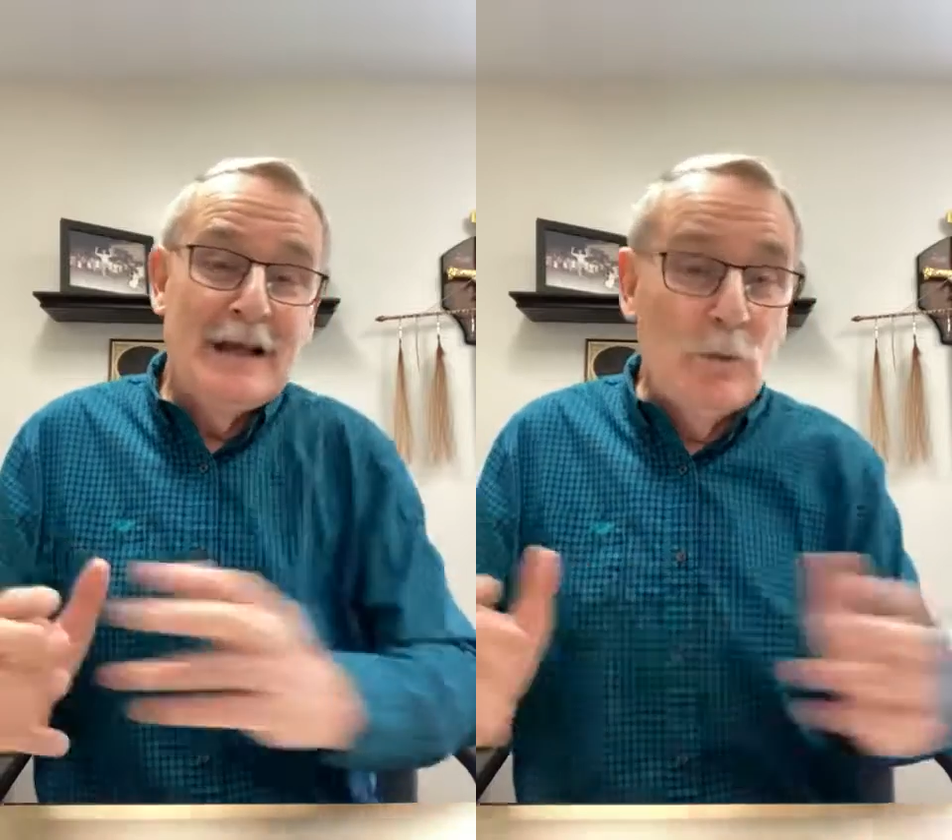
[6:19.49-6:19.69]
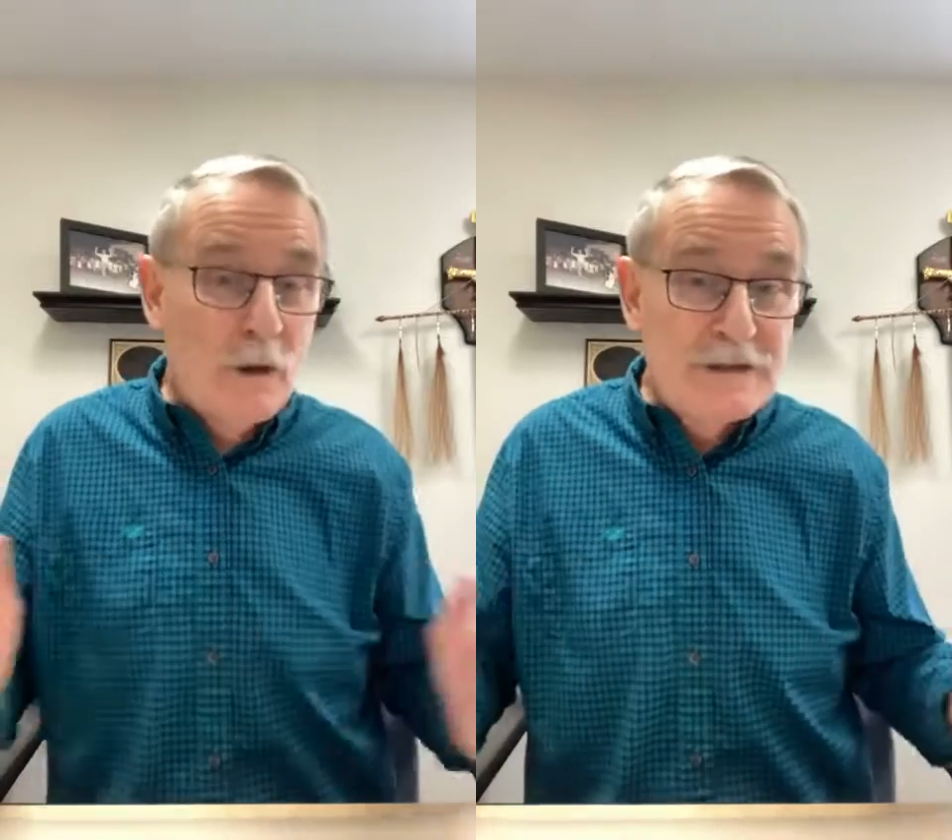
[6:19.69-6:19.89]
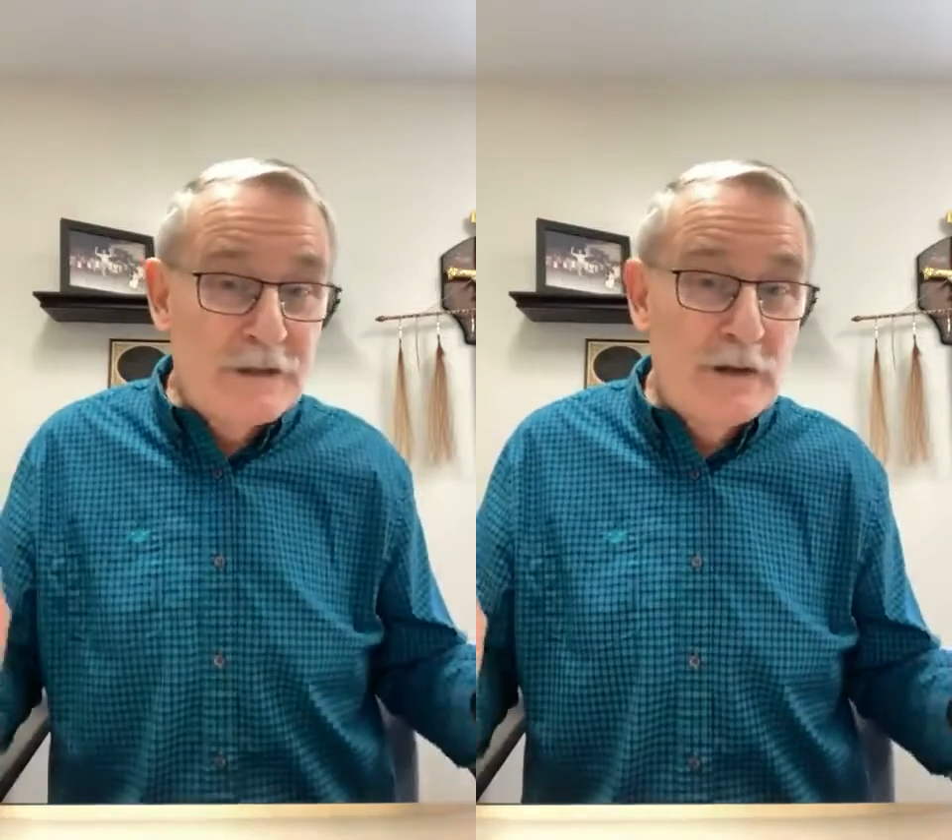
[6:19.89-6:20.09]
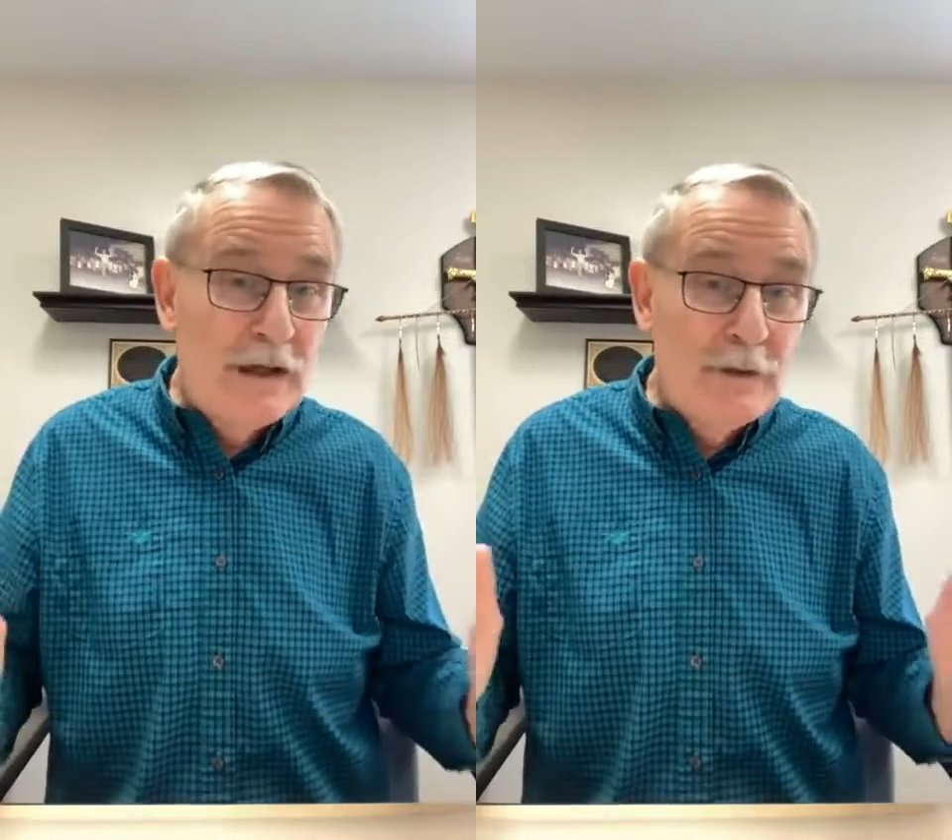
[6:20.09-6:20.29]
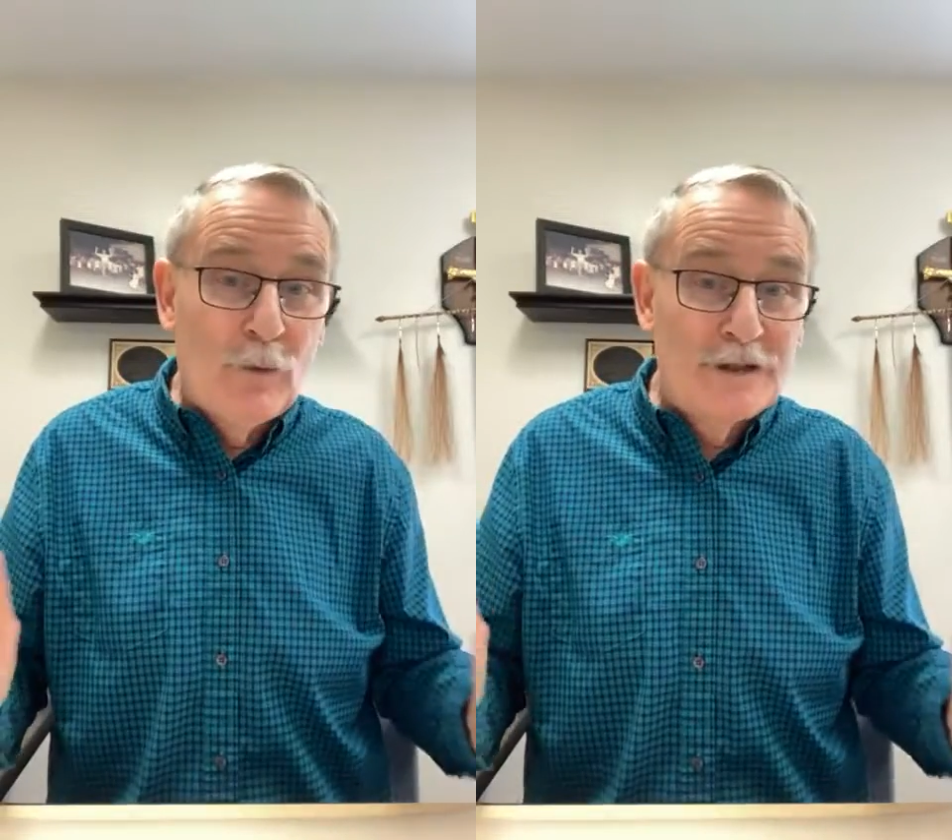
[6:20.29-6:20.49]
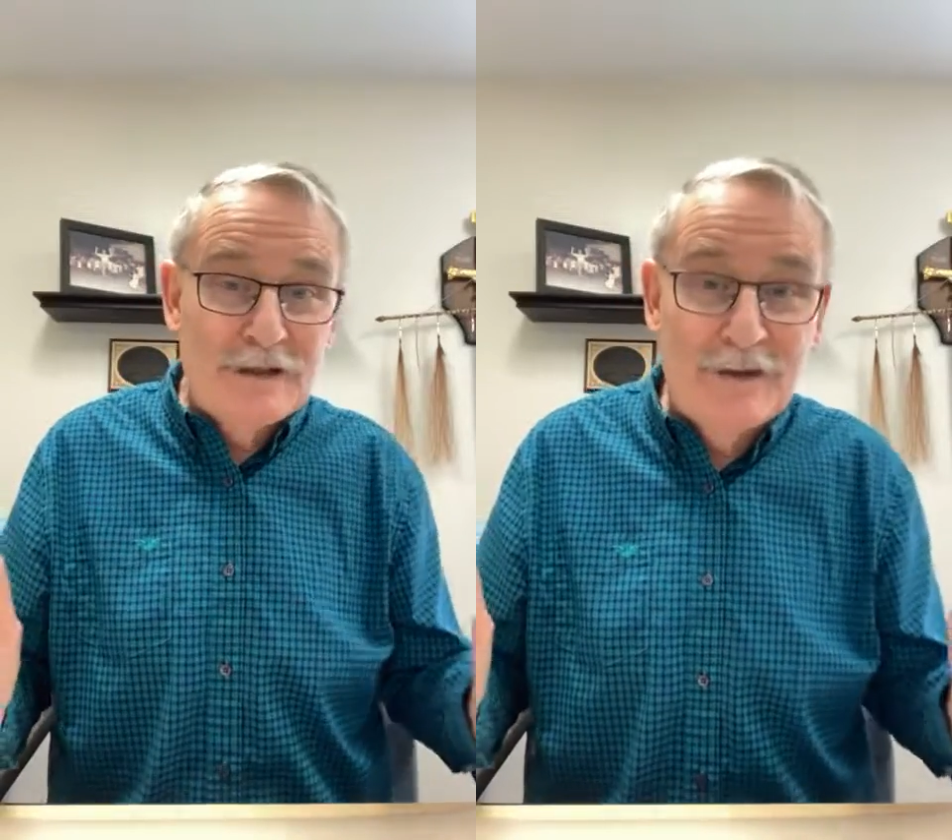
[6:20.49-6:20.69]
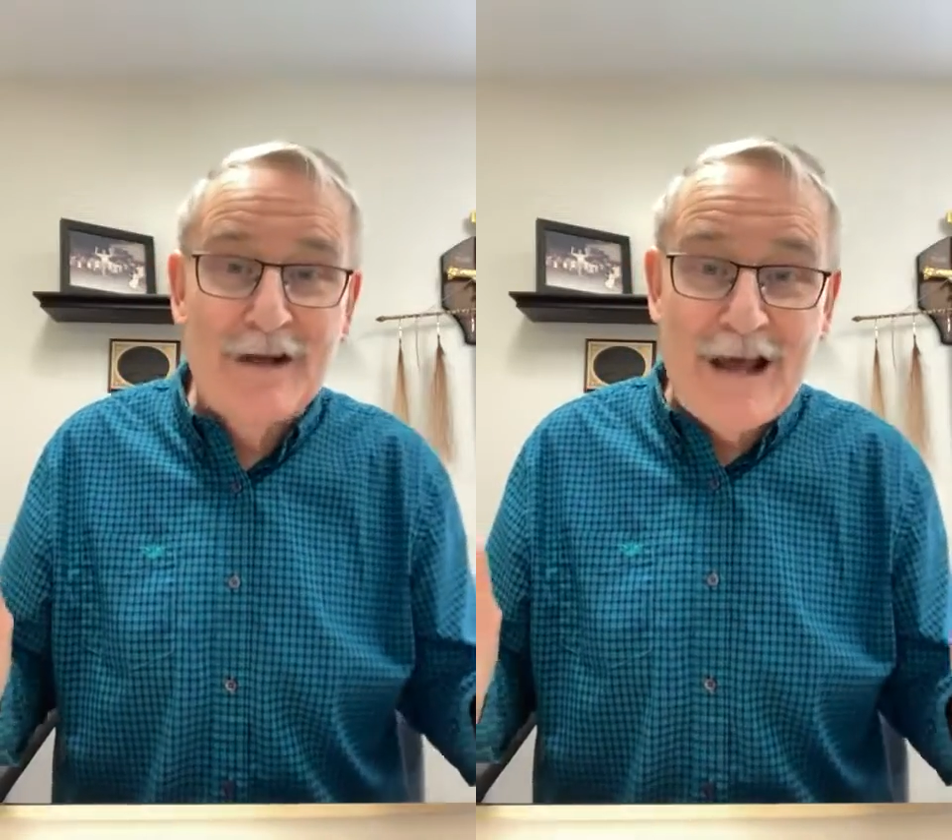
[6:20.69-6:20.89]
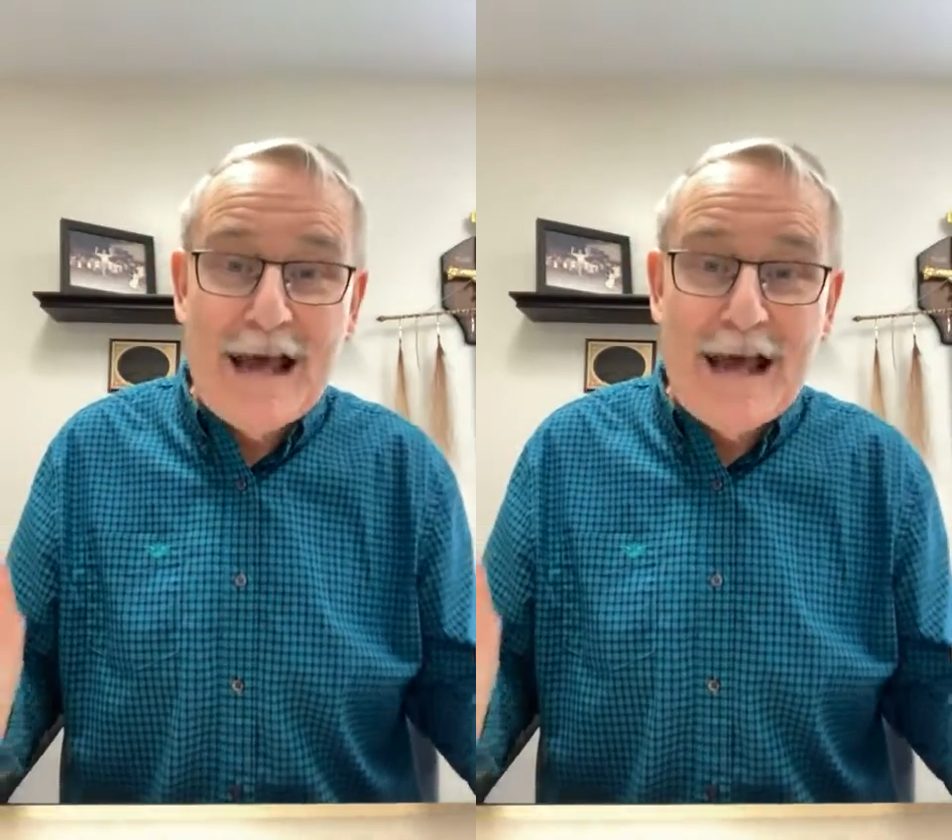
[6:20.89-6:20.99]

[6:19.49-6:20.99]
It wasn't, it wasn't going